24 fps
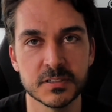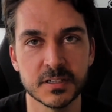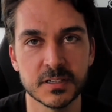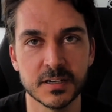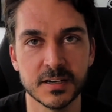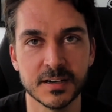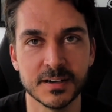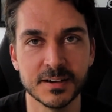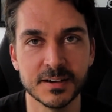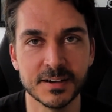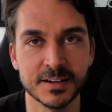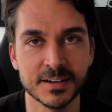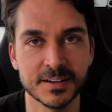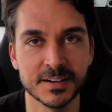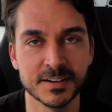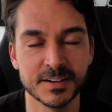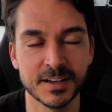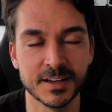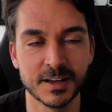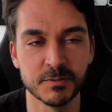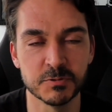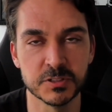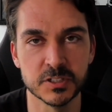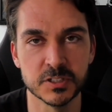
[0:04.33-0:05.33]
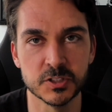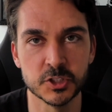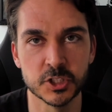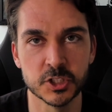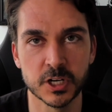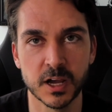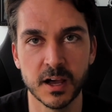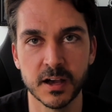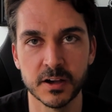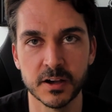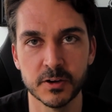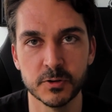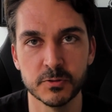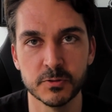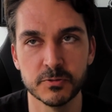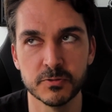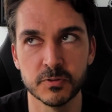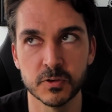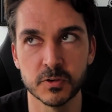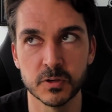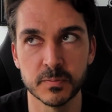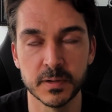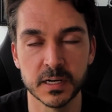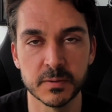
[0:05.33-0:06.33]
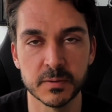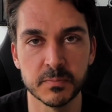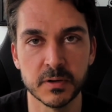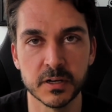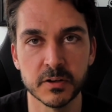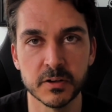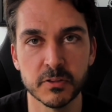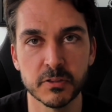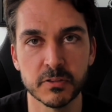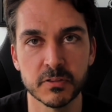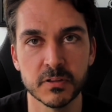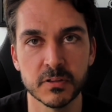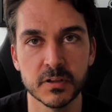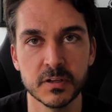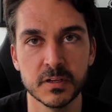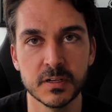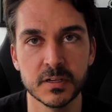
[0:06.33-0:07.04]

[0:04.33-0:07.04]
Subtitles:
I was in Chicago for about a month,